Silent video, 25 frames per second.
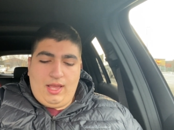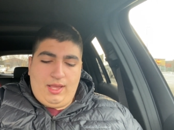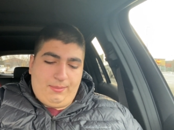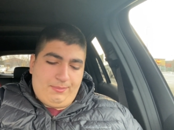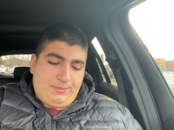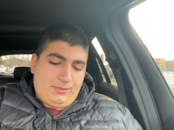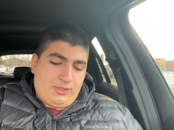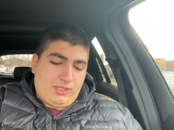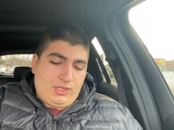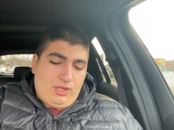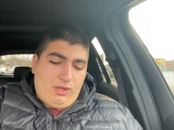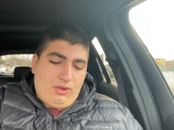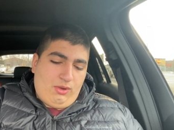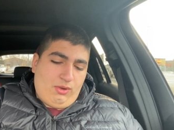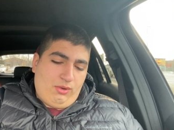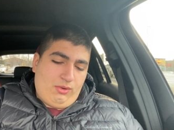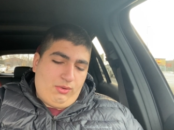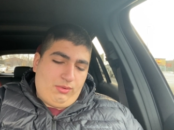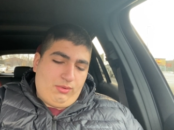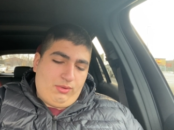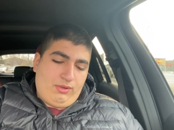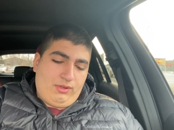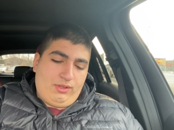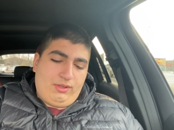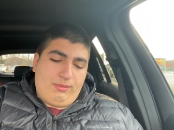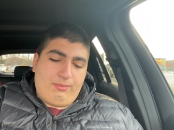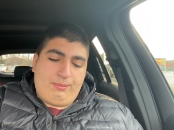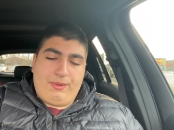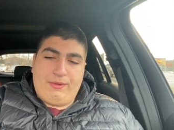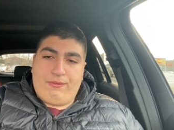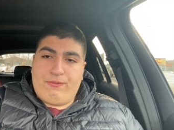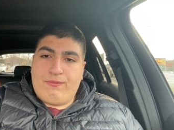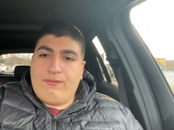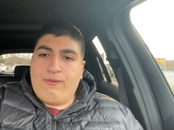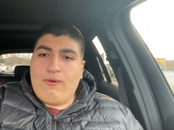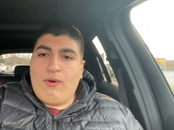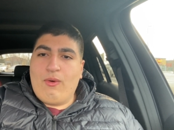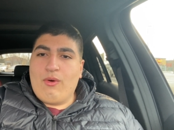So
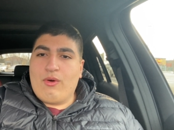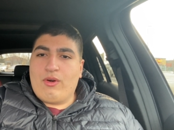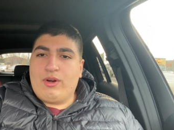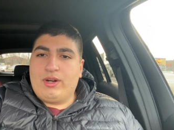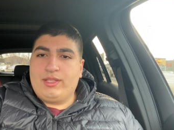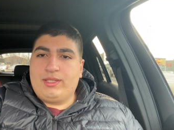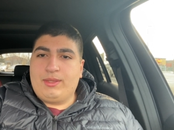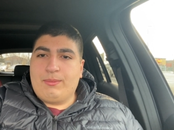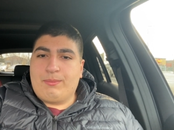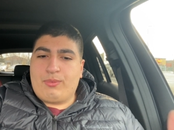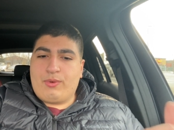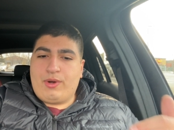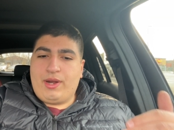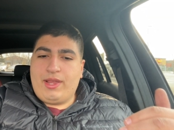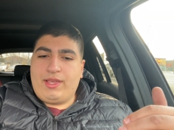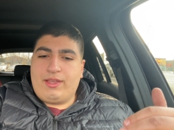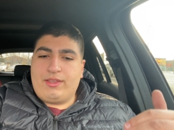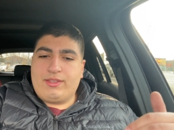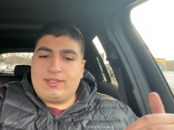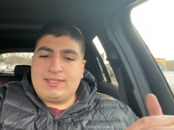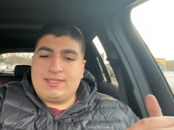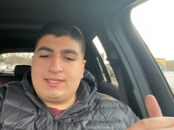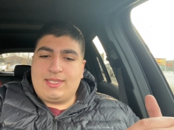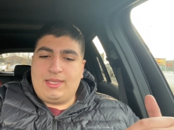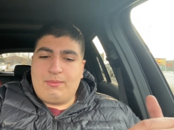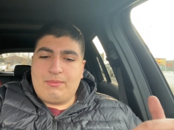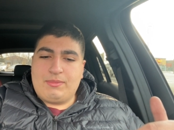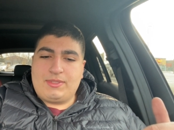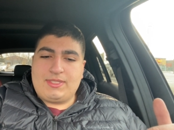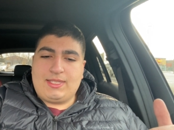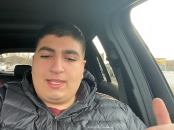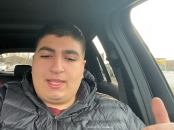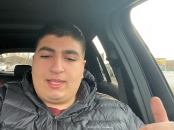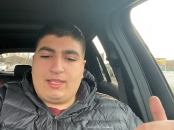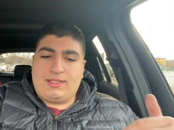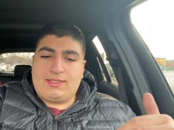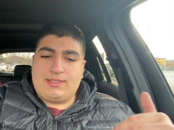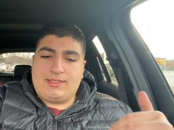before, the brake seems
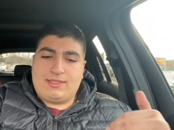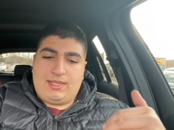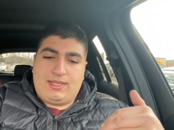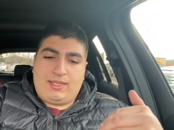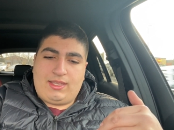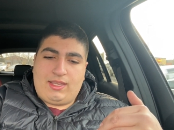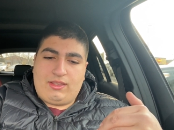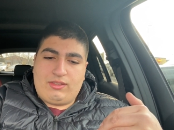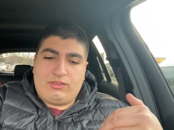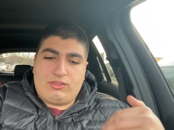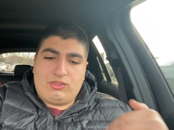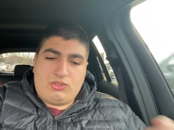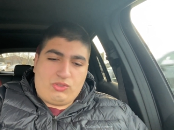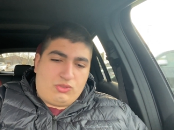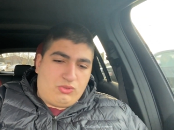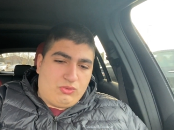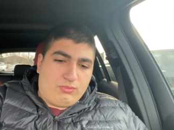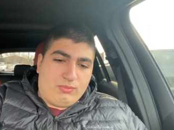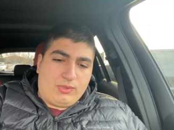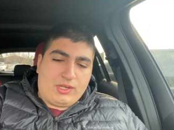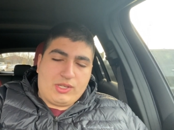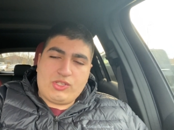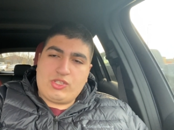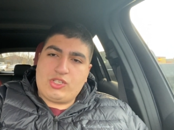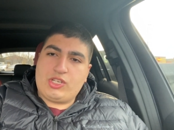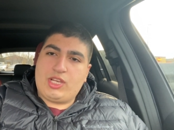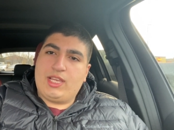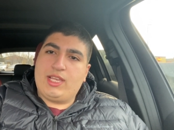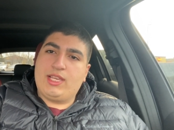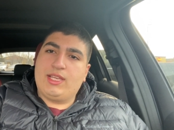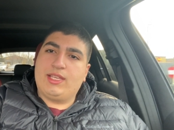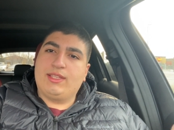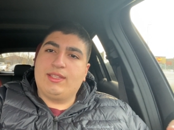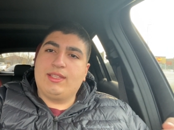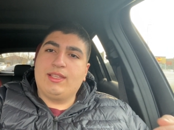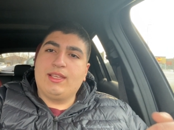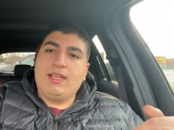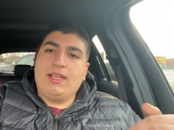like sinking too much
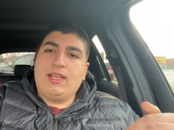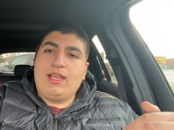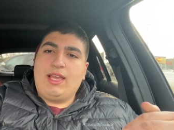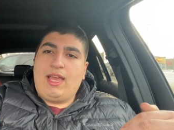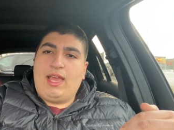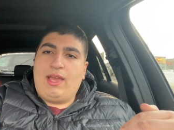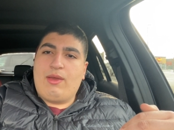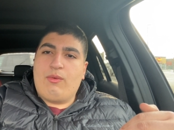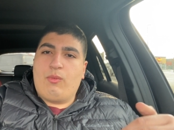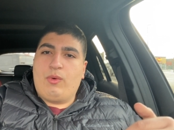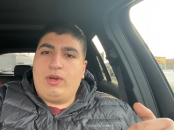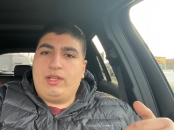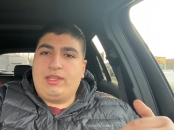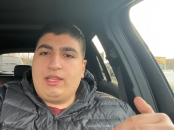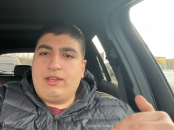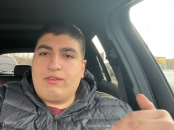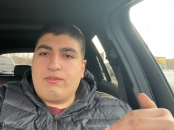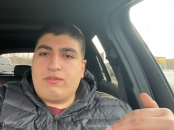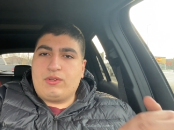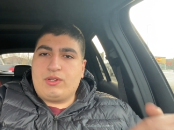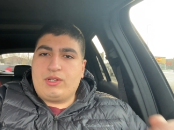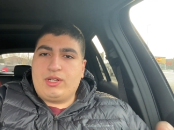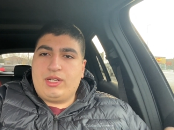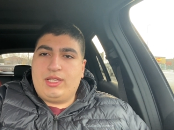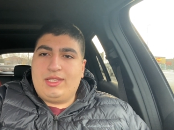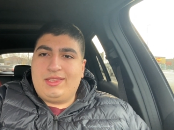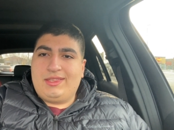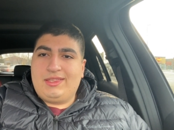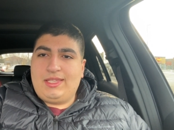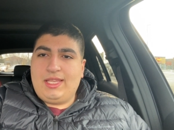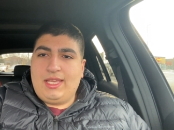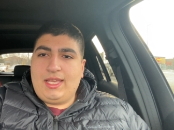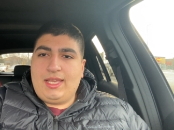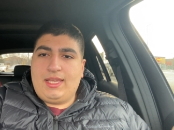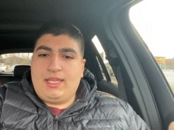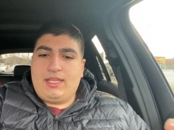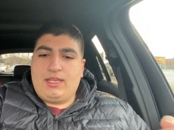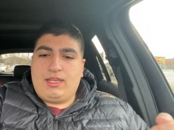in, and whenever it
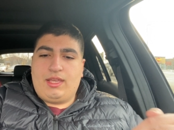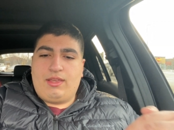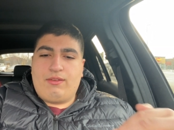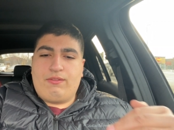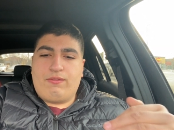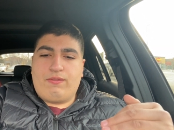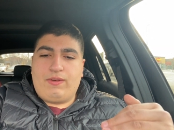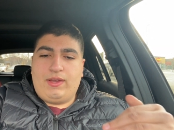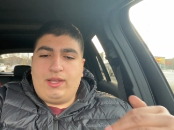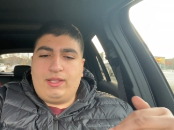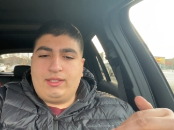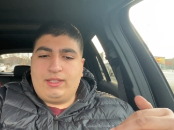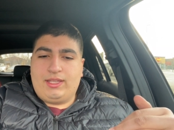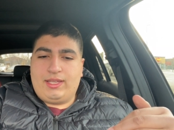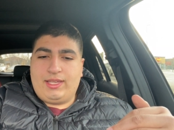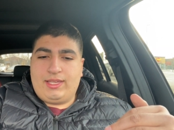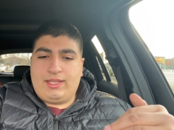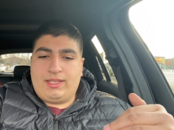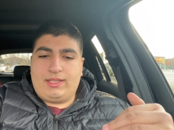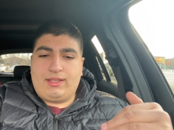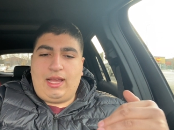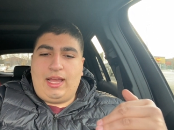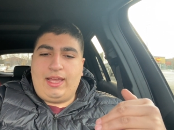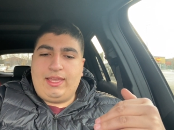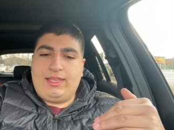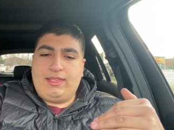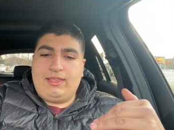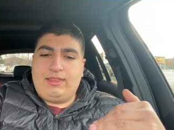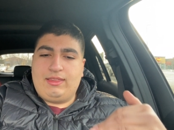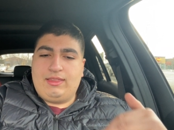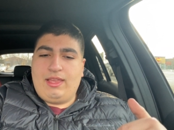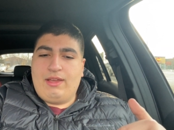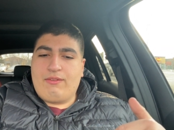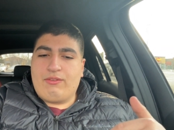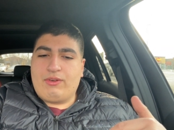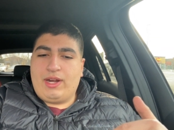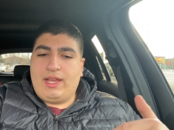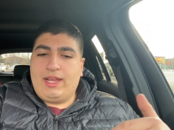did, it felt like I
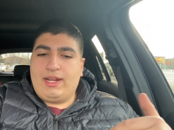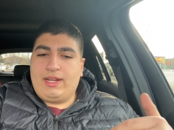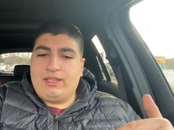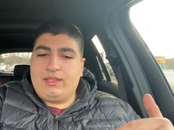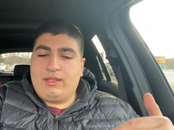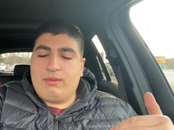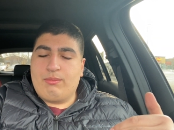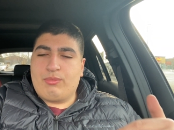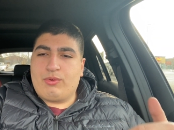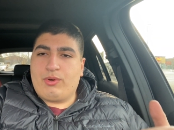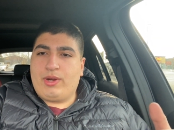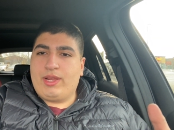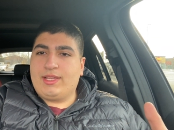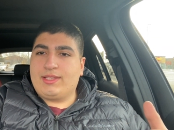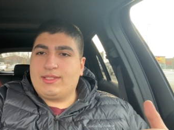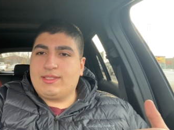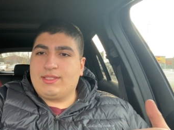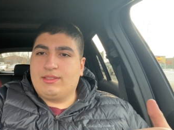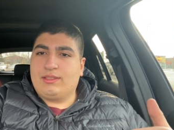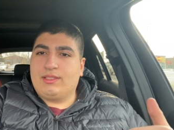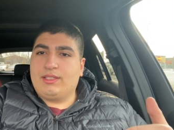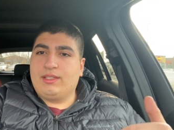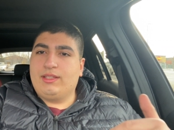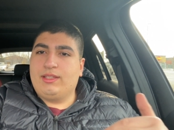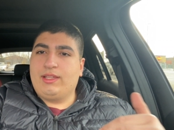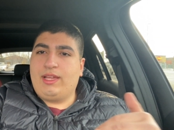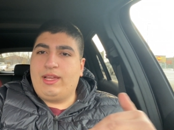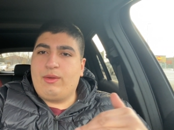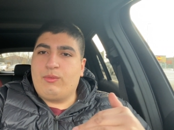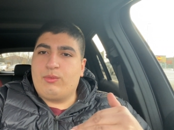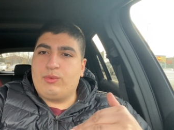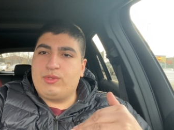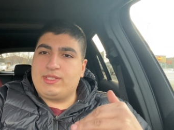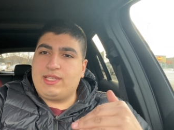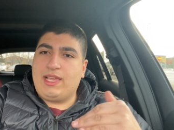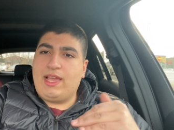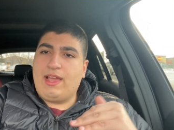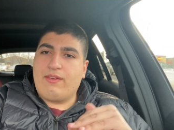never had any brakes until I
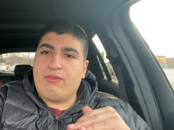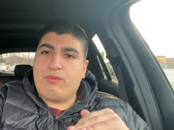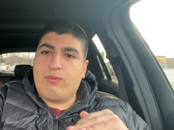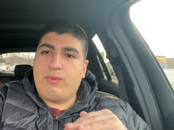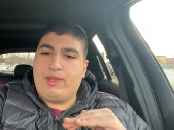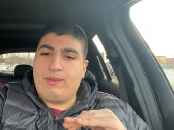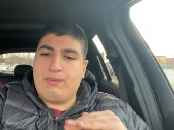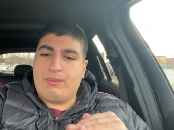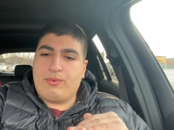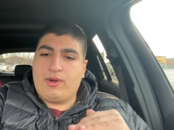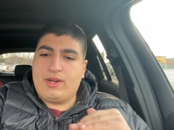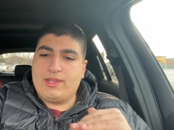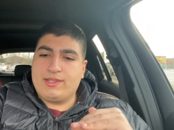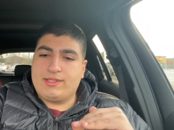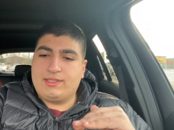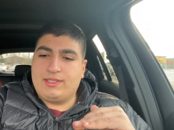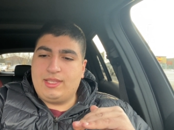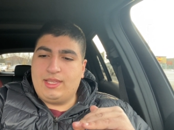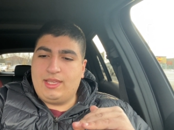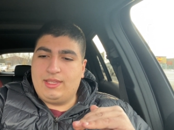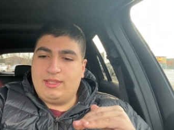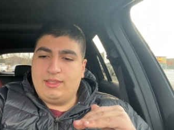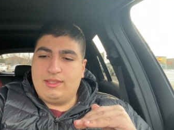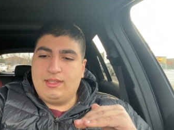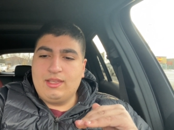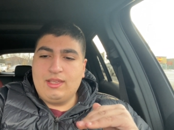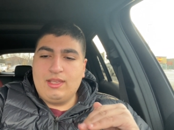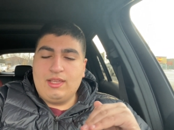was halfway pressed in,